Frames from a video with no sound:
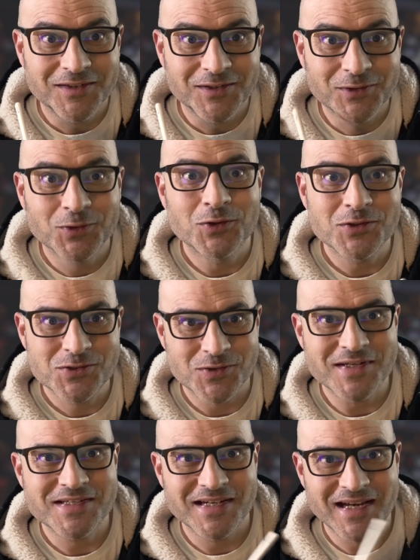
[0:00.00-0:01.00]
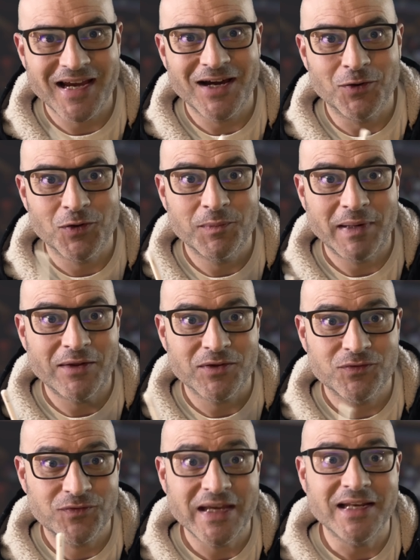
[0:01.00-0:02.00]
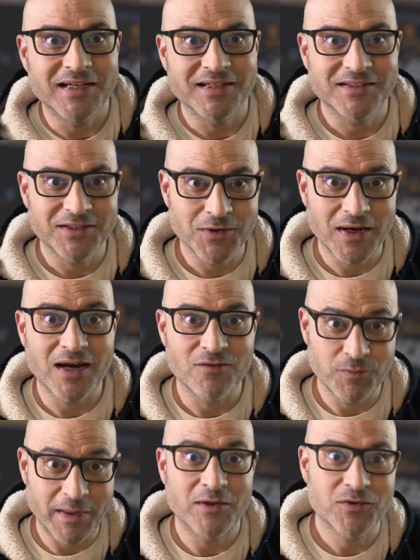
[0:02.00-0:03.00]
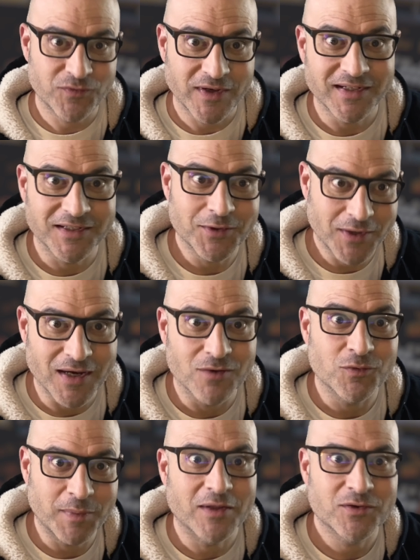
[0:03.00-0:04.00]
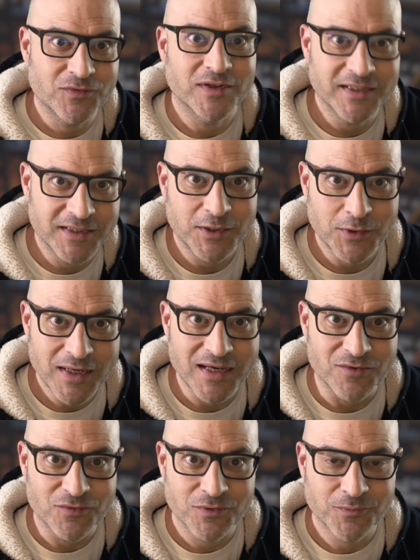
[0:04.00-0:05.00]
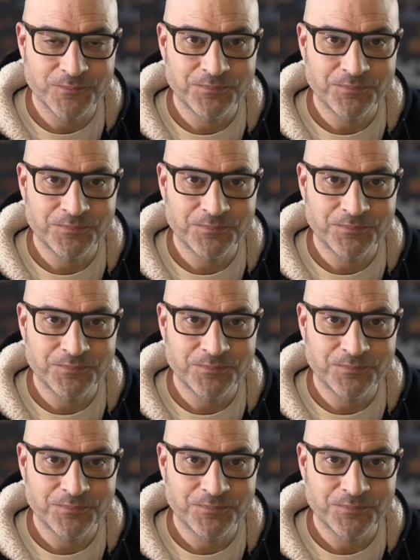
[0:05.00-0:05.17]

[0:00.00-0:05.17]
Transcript: You're stressing out about the feeling that you have, about the feeling you have, about the feeling that you have.